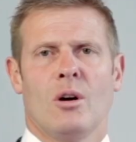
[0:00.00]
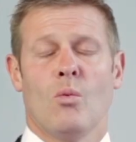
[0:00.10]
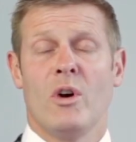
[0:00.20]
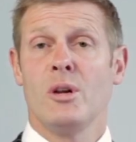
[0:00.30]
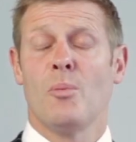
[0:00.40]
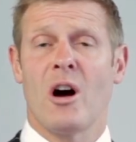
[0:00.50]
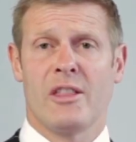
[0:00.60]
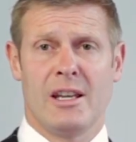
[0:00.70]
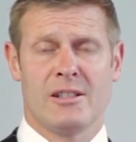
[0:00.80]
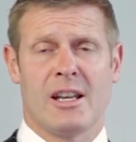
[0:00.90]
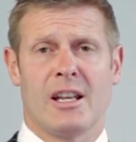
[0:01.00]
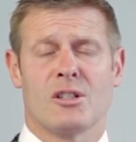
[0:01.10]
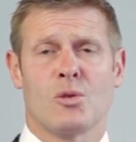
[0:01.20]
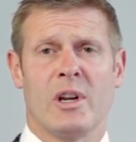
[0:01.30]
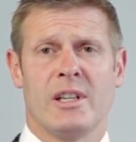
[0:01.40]
When you buy the
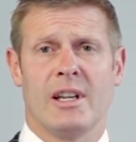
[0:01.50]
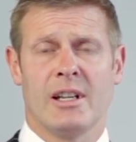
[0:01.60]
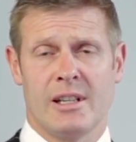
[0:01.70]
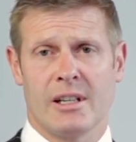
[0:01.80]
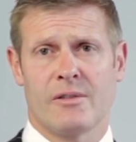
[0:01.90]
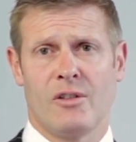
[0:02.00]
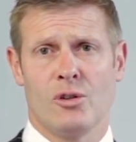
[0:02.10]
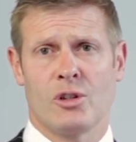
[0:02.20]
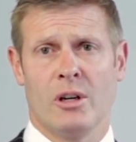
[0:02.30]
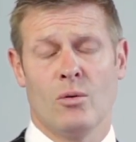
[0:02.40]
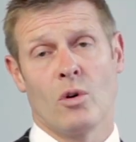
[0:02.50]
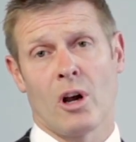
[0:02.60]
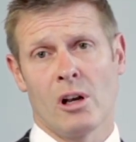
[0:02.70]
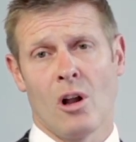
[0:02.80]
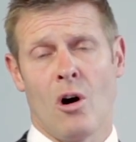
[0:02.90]
NZX20 index future or
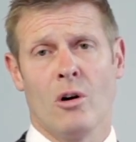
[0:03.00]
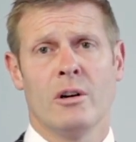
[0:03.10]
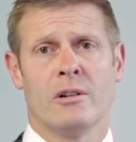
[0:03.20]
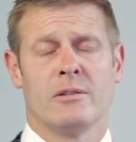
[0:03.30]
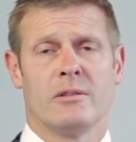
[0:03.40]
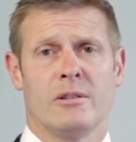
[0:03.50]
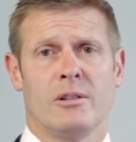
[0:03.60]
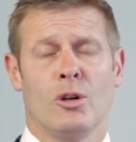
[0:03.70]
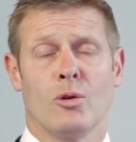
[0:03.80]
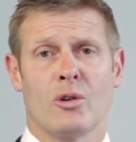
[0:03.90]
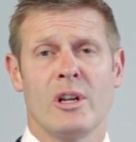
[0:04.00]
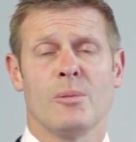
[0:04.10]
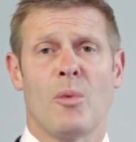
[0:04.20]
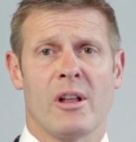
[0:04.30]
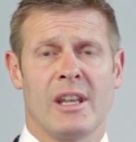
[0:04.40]
go long, you agree
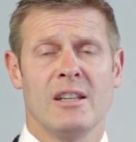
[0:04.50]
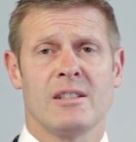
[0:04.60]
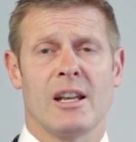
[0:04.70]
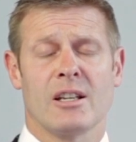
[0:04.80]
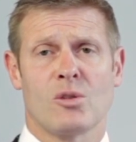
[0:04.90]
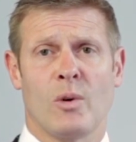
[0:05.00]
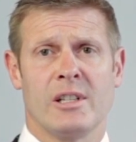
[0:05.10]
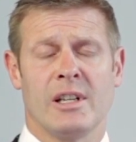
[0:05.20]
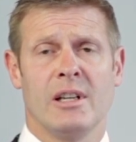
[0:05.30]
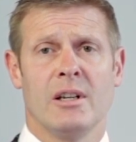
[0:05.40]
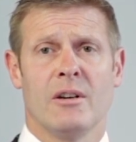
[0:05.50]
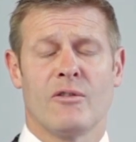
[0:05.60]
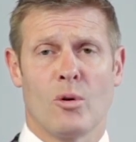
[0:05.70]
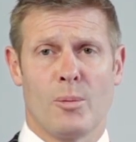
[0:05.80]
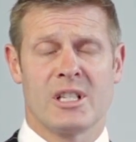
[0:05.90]
to buy the NZX20
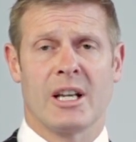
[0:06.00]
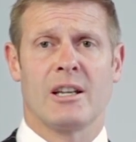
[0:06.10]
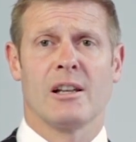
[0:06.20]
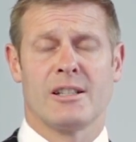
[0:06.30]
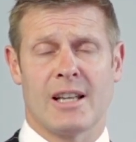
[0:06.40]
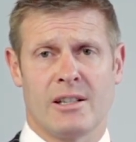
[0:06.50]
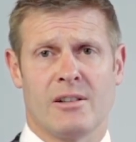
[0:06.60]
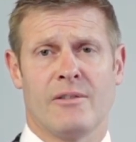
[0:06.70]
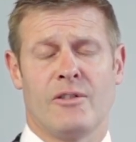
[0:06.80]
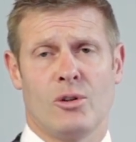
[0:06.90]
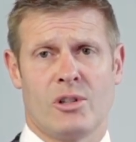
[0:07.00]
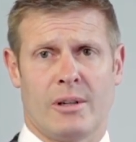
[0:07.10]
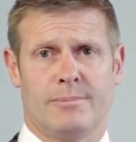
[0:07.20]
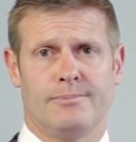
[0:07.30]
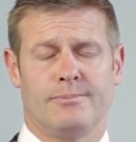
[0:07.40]
for a particular date in the future.